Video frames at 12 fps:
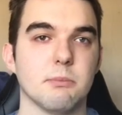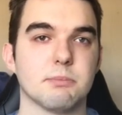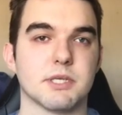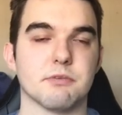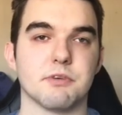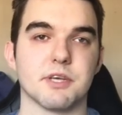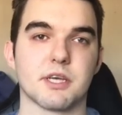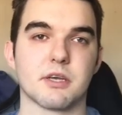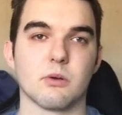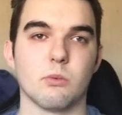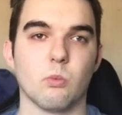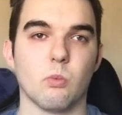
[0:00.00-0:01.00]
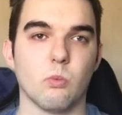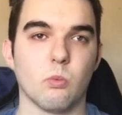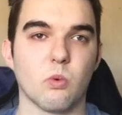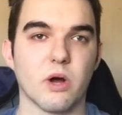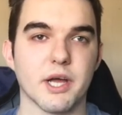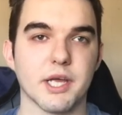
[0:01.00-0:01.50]
specific
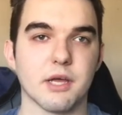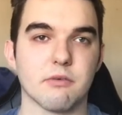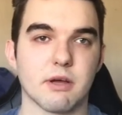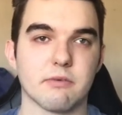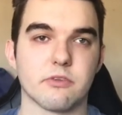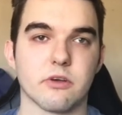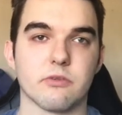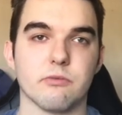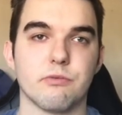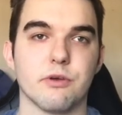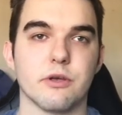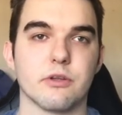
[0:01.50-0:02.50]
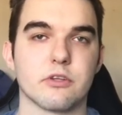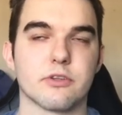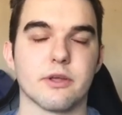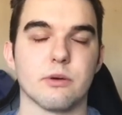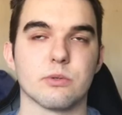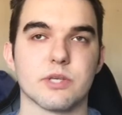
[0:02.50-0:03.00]
way of advertising food, because
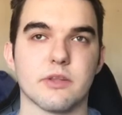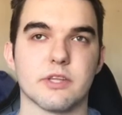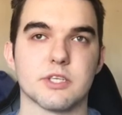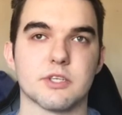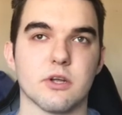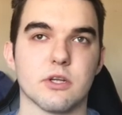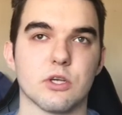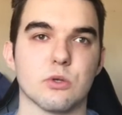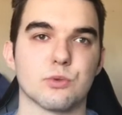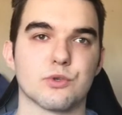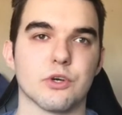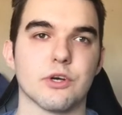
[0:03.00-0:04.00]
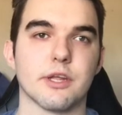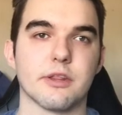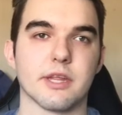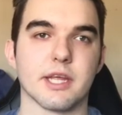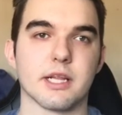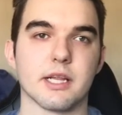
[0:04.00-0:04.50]
they also had this like little trolley
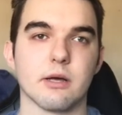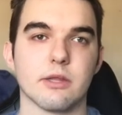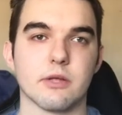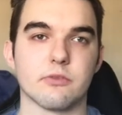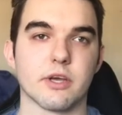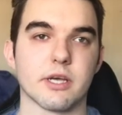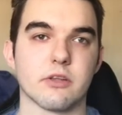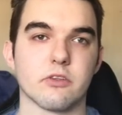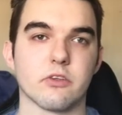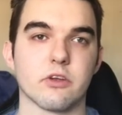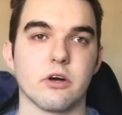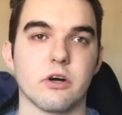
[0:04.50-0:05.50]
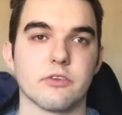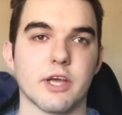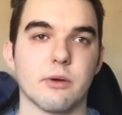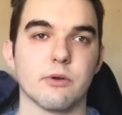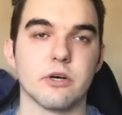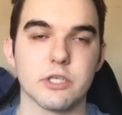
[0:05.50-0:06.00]
thing that they're taking to the
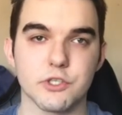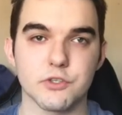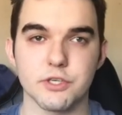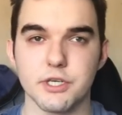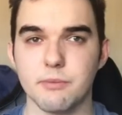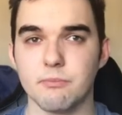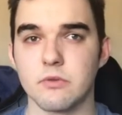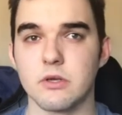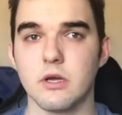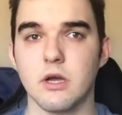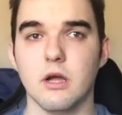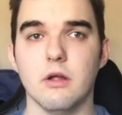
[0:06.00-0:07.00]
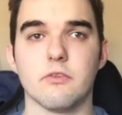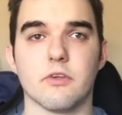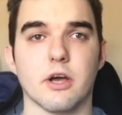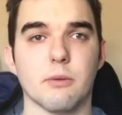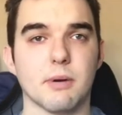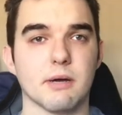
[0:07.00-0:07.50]
town high street to
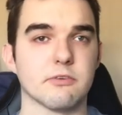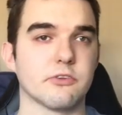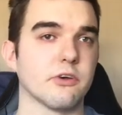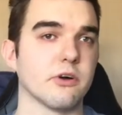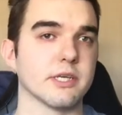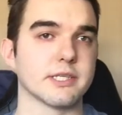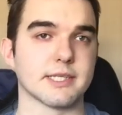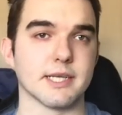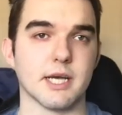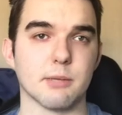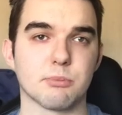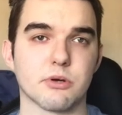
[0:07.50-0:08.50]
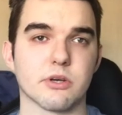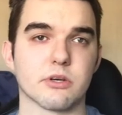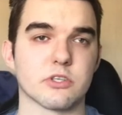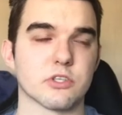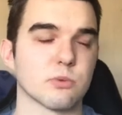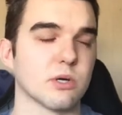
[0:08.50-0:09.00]
help advertise their
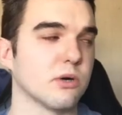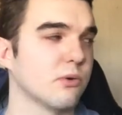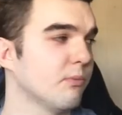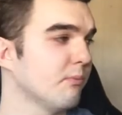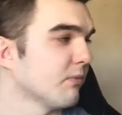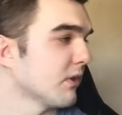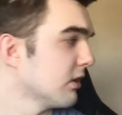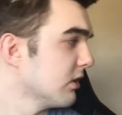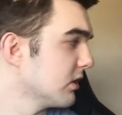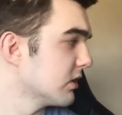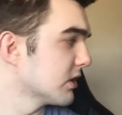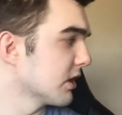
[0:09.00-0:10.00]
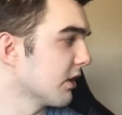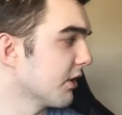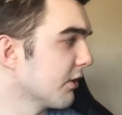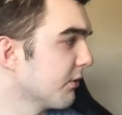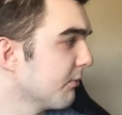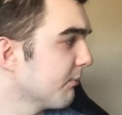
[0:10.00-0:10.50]
products as well.
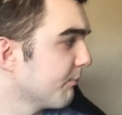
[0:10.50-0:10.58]
So